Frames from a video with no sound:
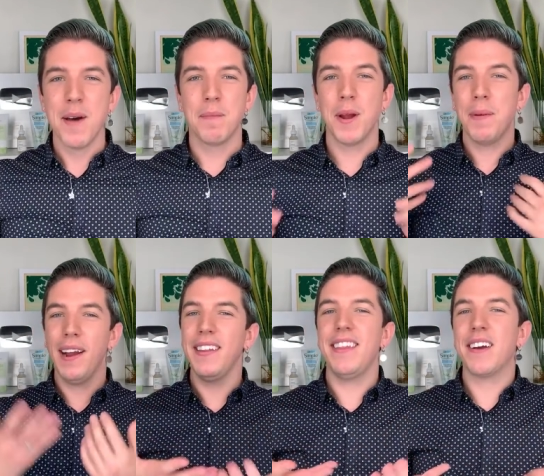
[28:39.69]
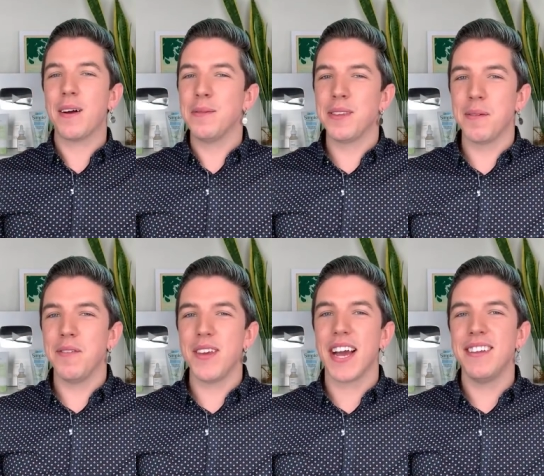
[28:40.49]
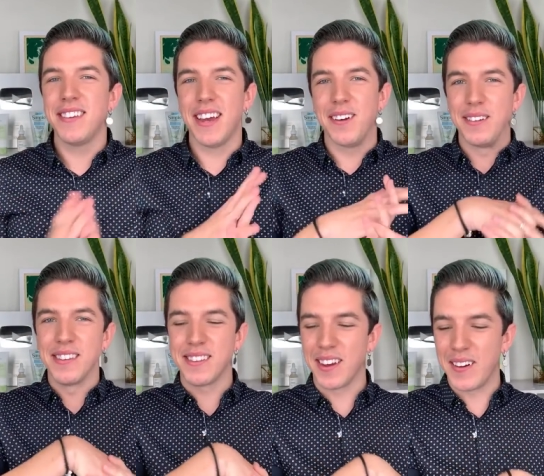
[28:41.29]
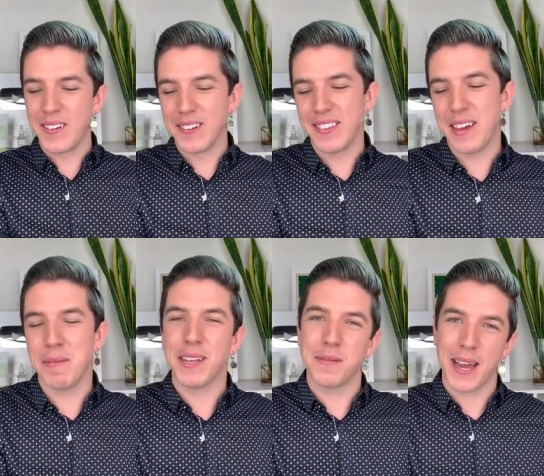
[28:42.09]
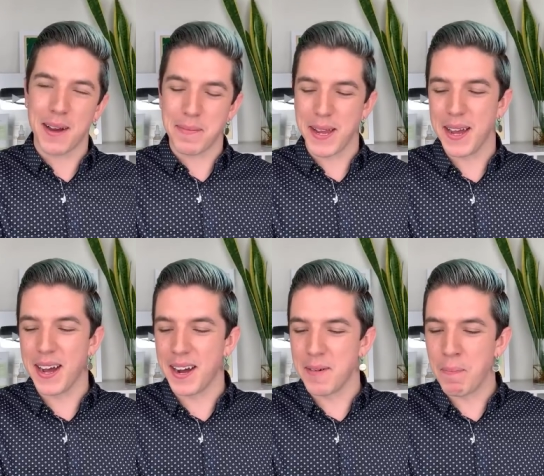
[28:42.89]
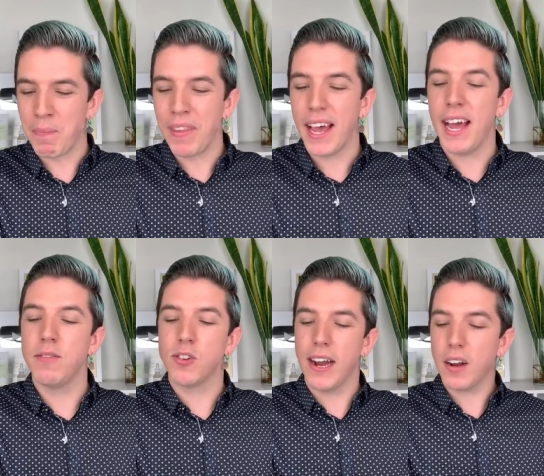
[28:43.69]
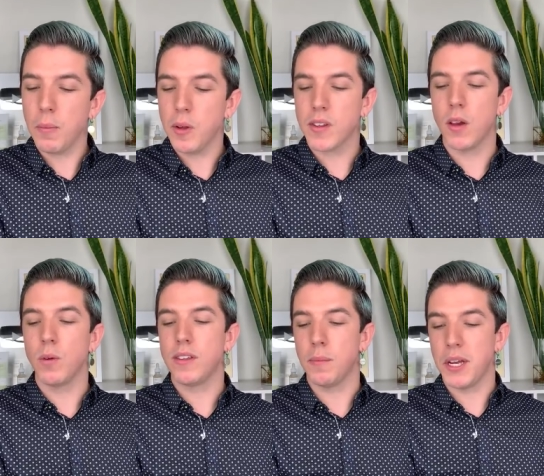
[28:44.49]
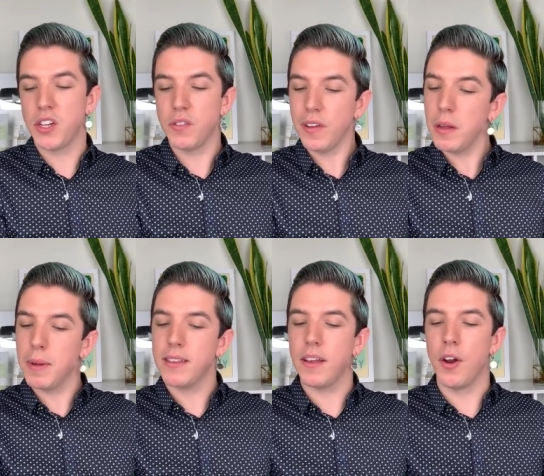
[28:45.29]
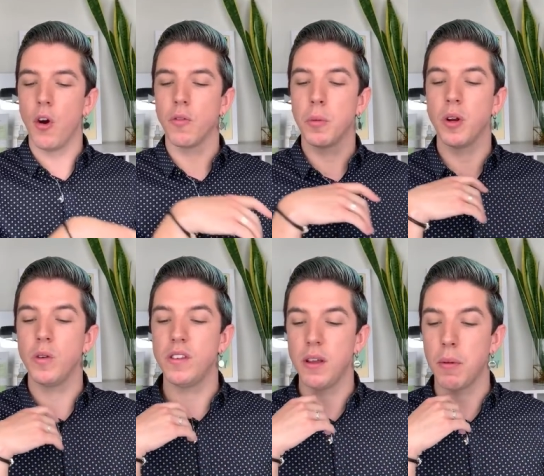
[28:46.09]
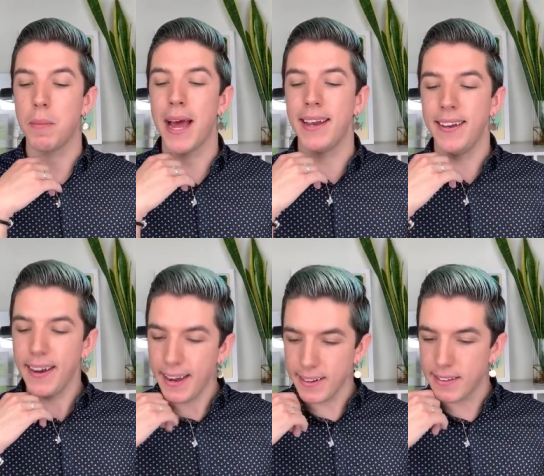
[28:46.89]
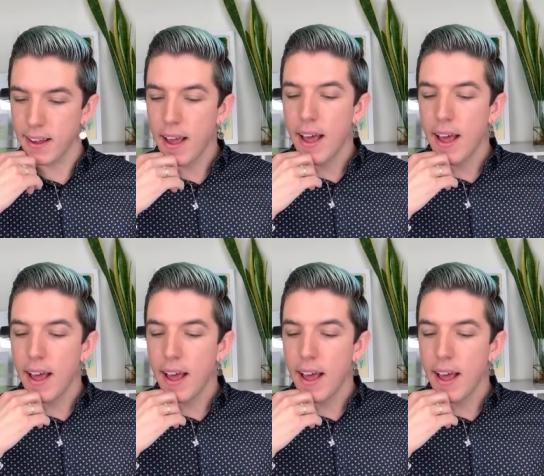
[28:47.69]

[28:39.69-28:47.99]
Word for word: But apparently that calms some of you guys down, so that makes me happy. Um, I have dry combo skin with sebaceous filaments and overproduced sebum at night.